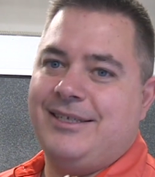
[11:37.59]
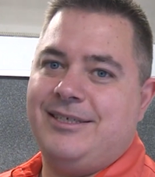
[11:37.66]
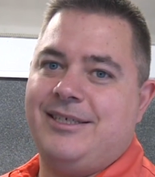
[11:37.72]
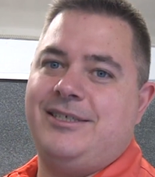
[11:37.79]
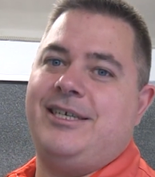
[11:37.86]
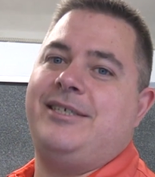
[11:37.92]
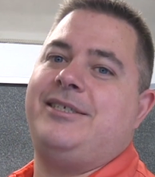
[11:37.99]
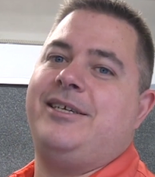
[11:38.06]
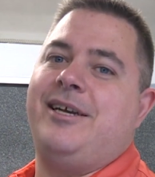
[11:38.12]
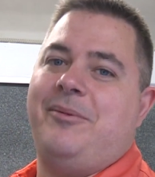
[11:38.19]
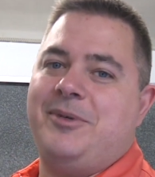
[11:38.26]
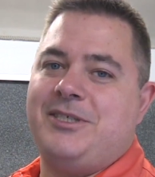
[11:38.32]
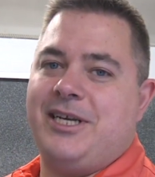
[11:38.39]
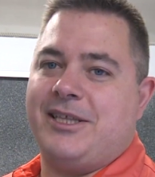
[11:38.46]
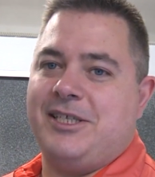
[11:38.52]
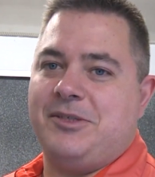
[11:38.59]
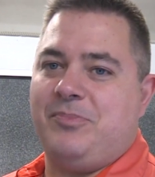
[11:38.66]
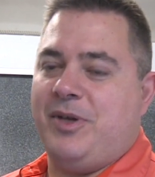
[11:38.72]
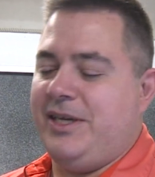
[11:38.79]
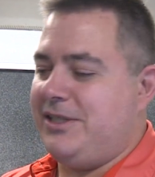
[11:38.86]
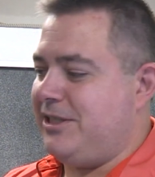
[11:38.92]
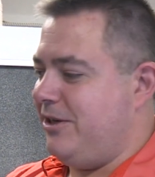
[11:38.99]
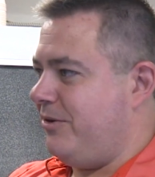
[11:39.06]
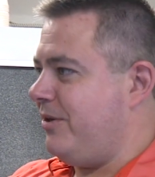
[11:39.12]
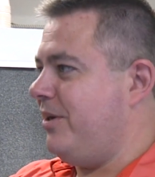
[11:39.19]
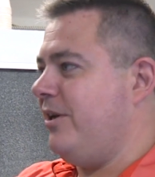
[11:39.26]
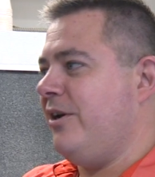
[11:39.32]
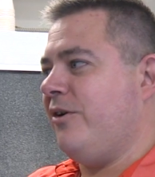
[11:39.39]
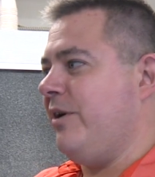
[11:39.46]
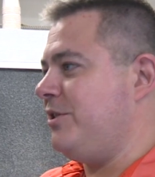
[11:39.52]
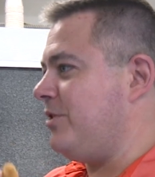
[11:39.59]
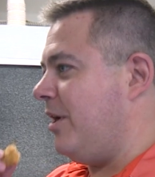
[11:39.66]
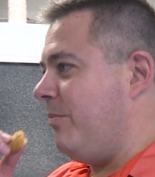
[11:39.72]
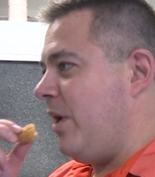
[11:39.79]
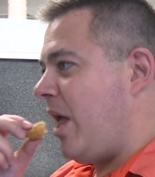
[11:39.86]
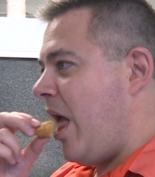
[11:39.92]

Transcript: suggest you come and check this place out. Great job.